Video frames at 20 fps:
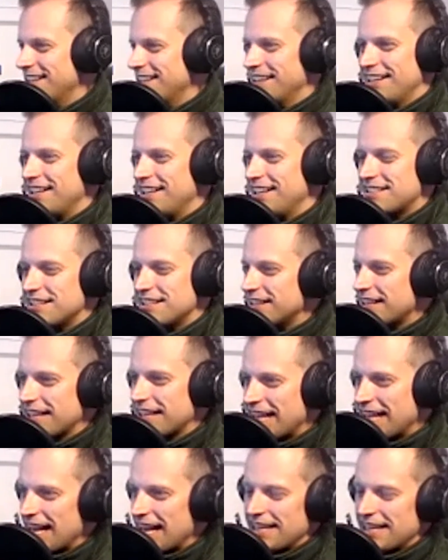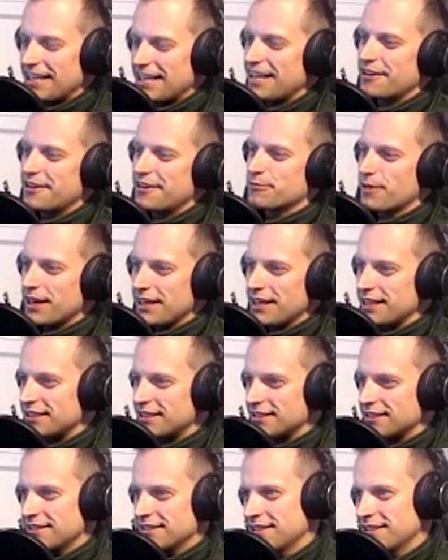They can't get it right.
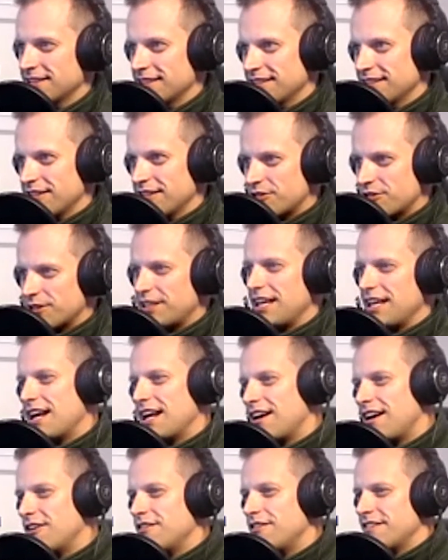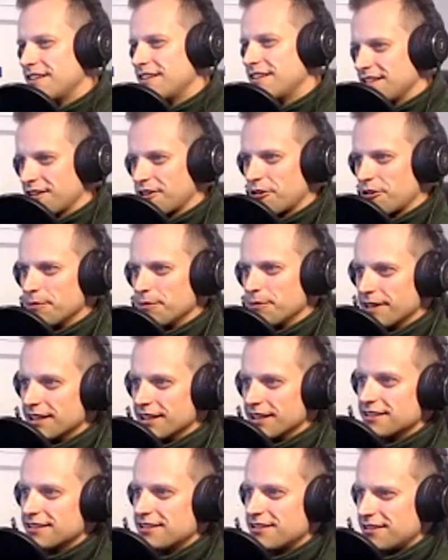So get out of it a little bit.
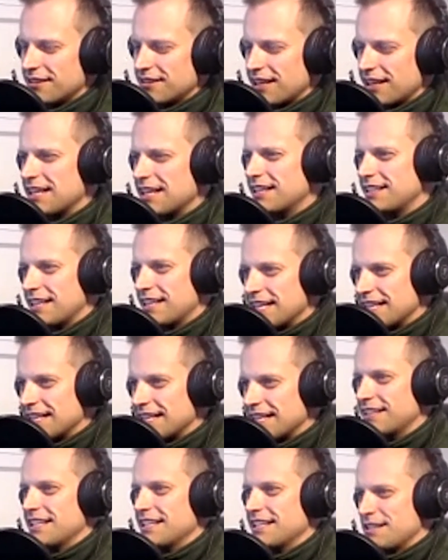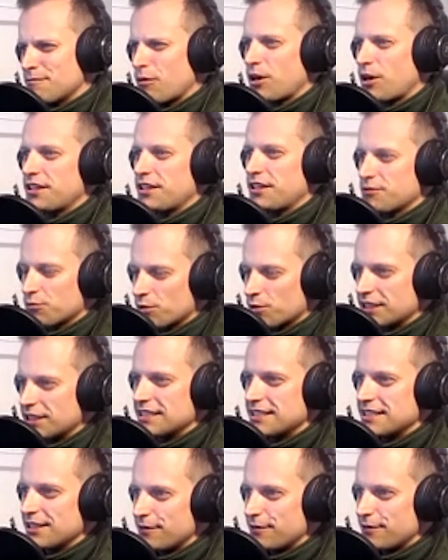Just let the market work
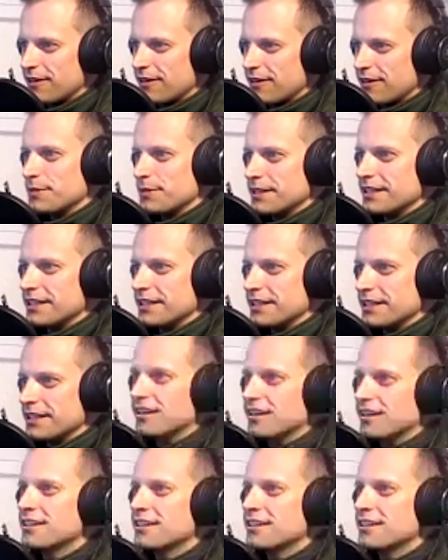itself out a bit here.